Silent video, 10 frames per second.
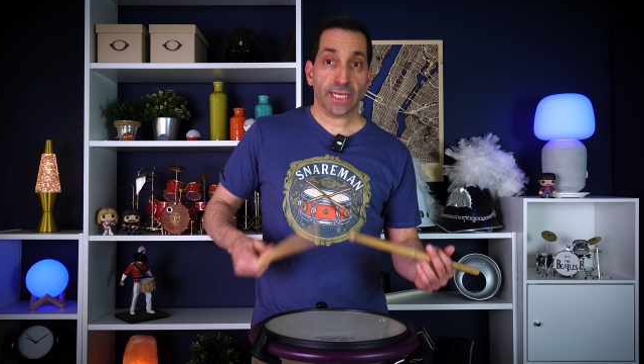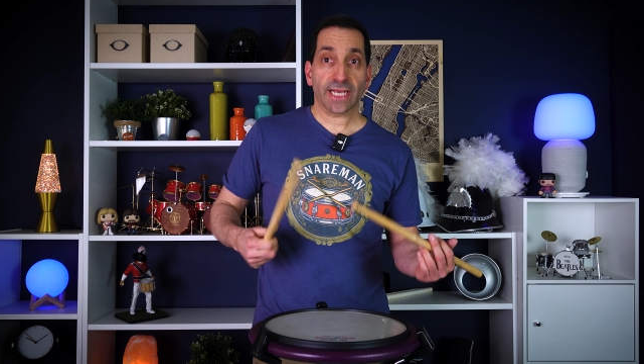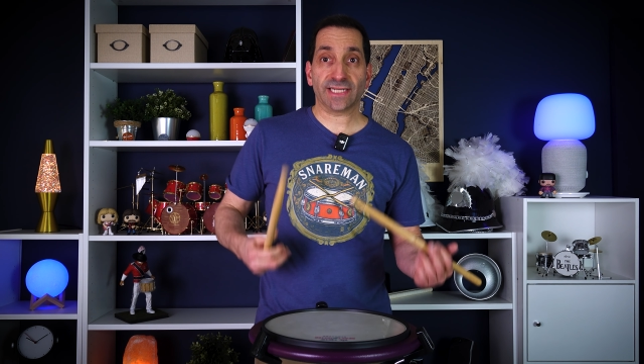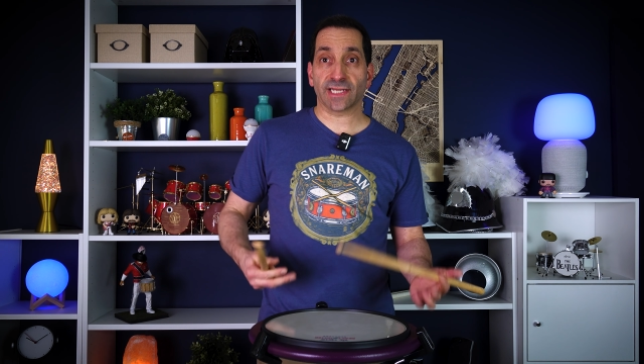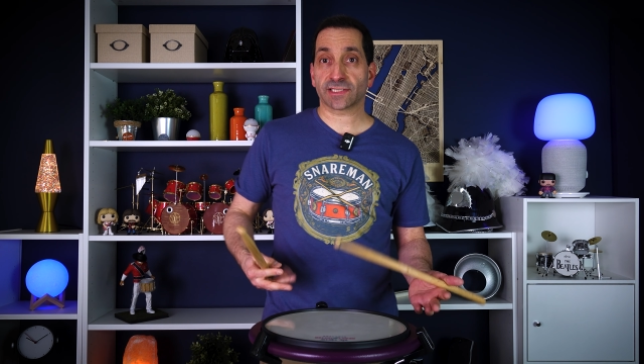
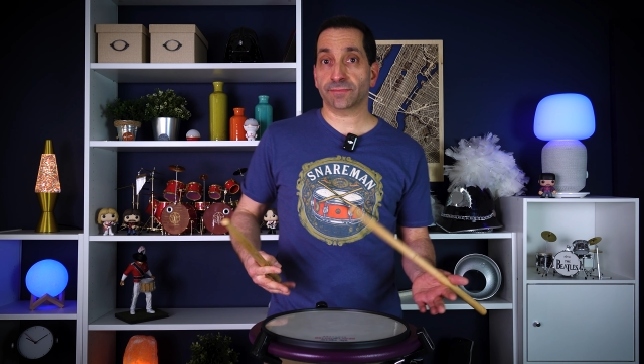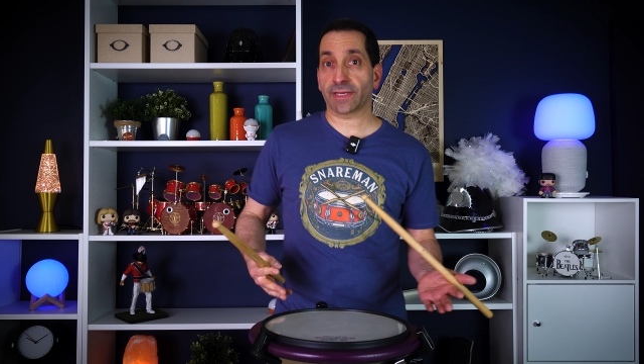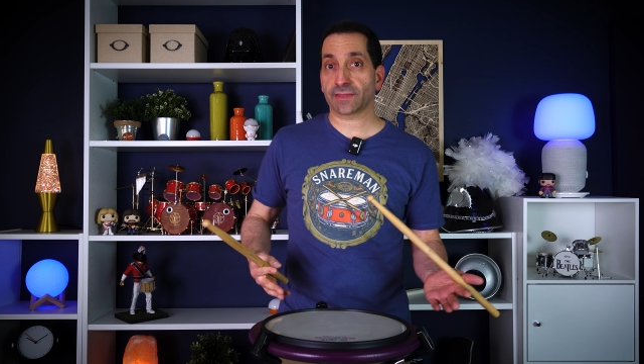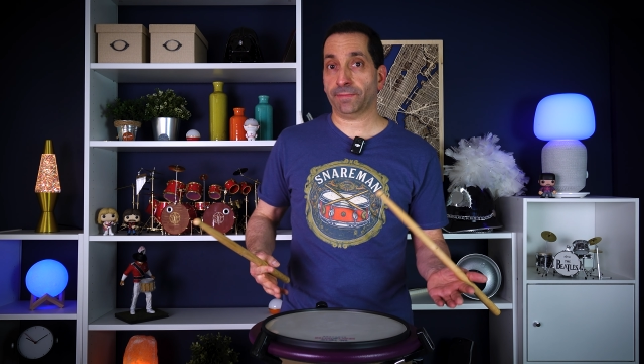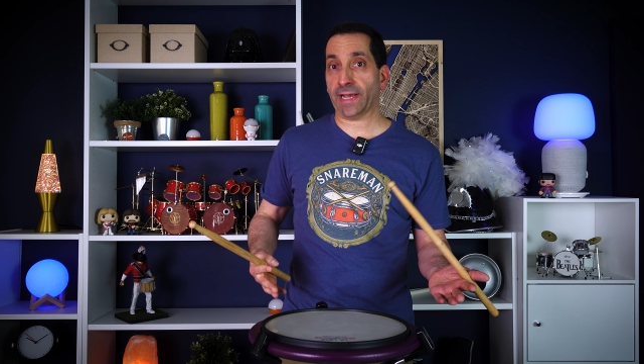It doesn't
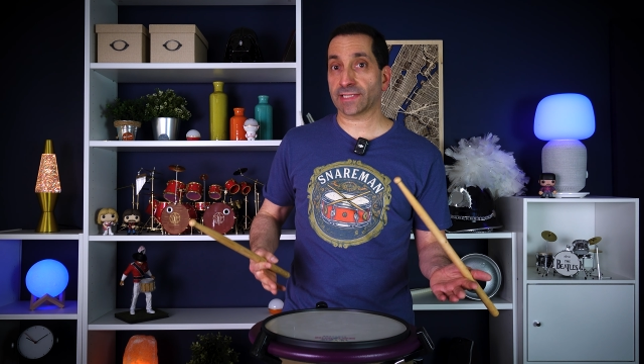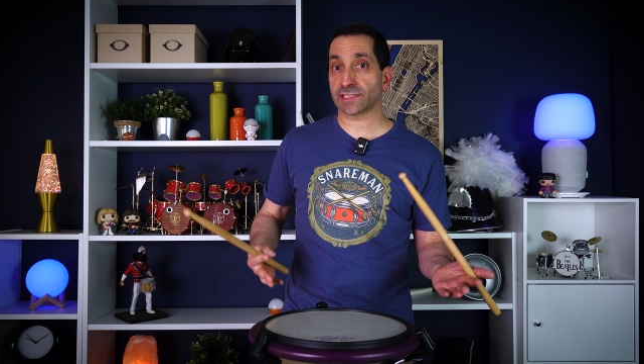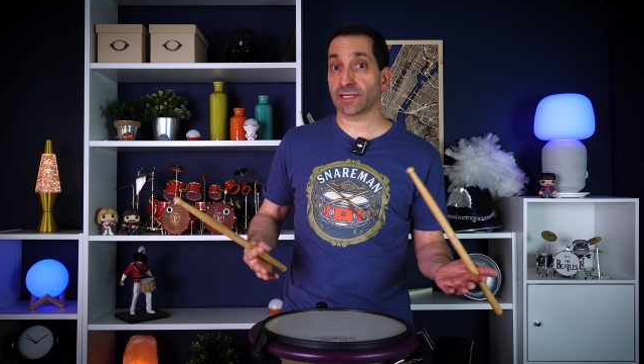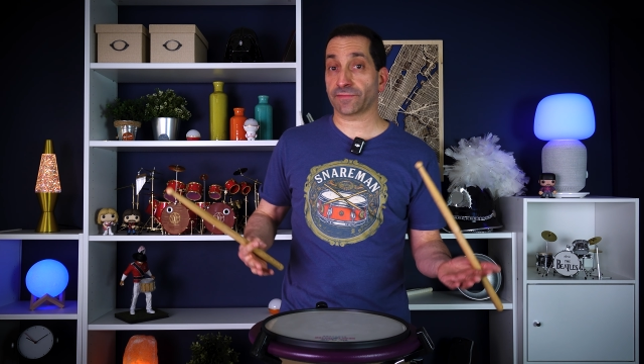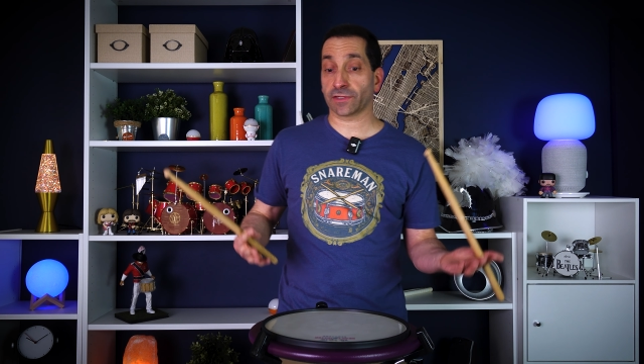make the pad
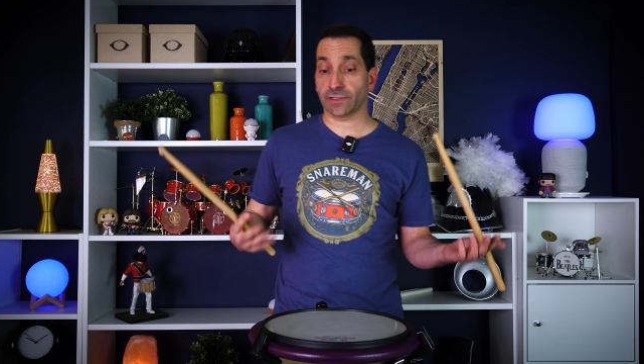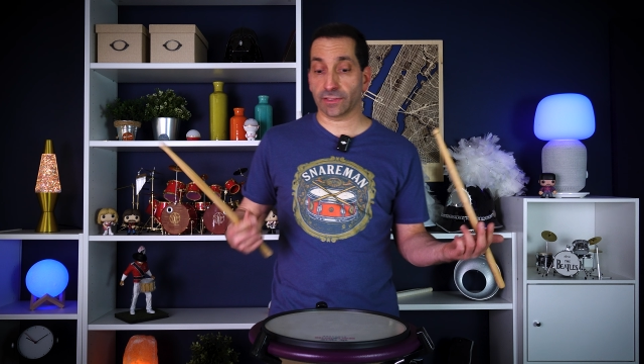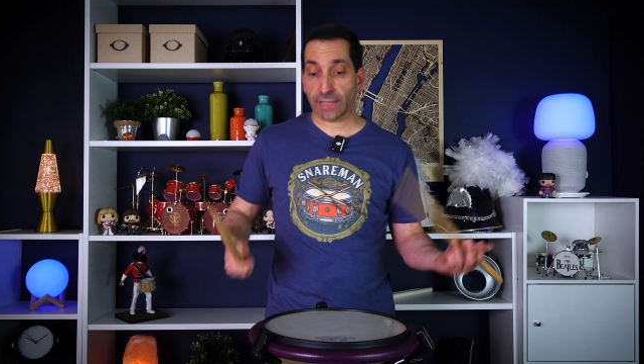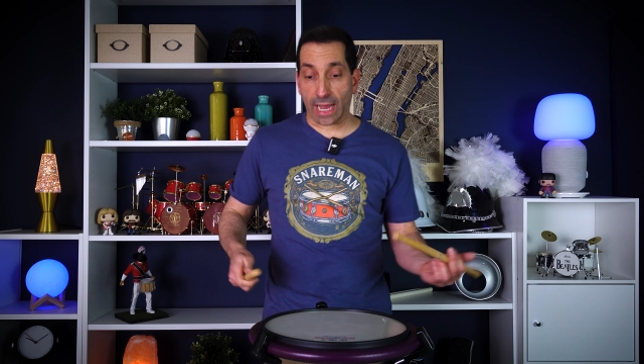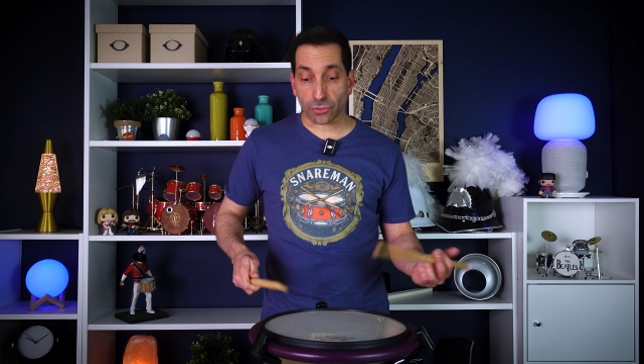significantly
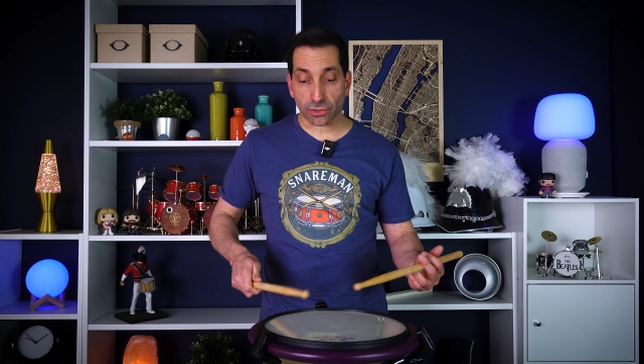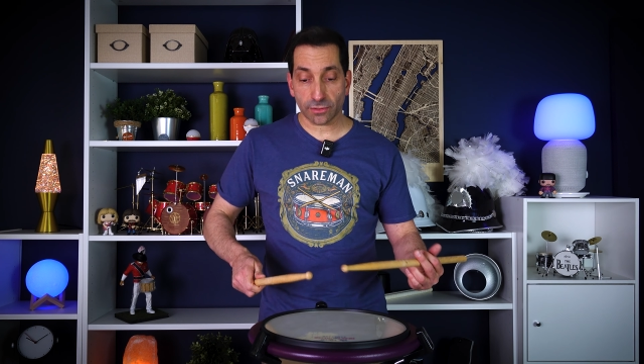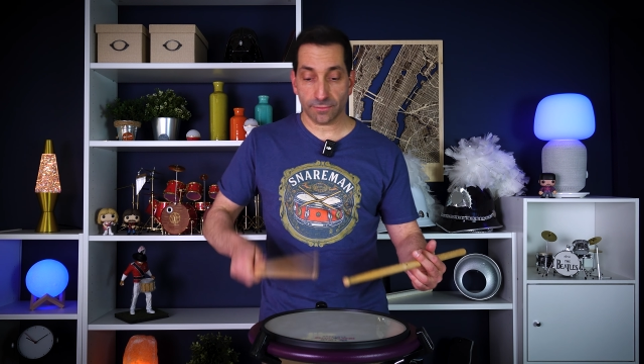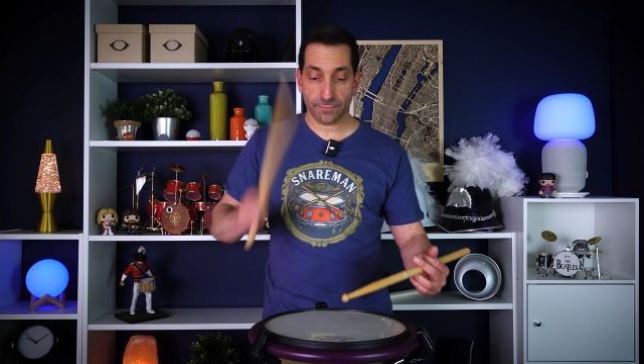louder.